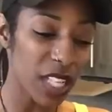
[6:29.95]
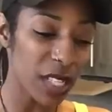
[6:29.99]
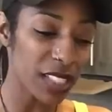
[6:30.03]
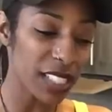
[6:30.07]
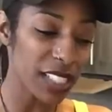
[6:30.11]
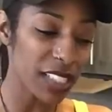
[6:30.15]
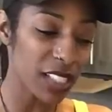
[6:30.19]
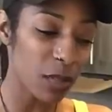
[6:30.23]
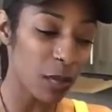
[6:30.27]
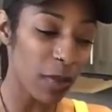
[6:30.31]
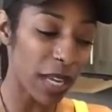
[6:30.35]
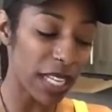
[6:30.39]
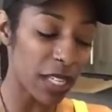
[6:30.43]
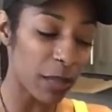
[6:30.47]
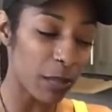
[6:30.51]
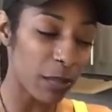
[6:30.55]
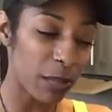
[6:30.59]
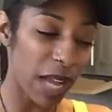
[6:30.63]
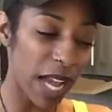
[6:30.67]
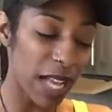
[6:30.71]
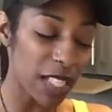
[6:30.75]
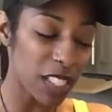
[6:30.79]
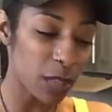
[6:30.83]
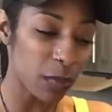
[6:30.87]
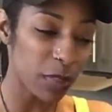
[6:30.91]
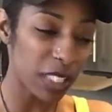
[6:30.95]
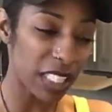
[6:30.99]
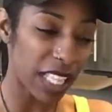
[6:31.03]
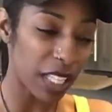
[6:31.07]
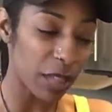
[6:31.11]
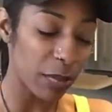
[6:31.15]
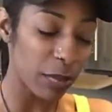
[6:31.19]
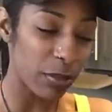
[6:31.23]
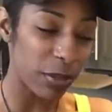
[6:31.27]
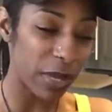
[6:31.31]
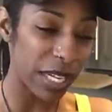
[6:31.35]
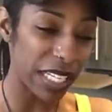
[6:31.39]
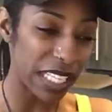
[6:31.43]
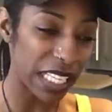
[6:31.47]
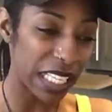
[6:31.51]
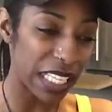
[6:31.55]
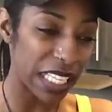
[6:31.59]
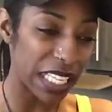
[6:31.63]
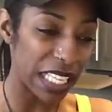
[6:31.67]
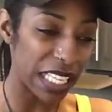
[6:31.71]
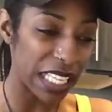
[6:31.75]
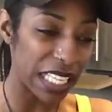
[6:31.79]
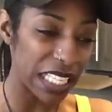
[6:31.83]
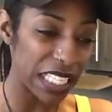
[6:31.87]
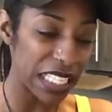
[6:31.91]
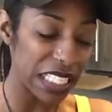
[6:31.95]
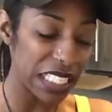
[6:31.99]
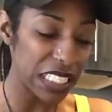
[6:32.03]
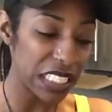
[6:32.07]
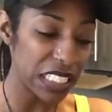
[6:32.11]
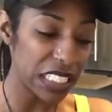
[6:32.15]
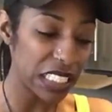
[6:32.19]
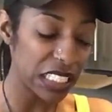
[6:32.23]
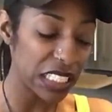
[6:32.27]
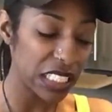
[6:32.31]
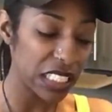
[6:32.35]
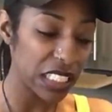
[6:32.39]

I see somebody possibly like breaking in,